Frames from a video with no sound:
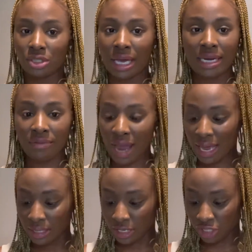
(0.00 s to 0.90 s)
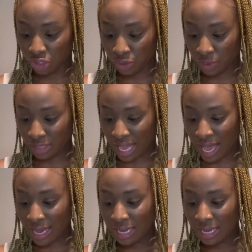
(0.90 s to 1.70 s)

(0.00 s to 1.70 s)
So I never had any issues with that.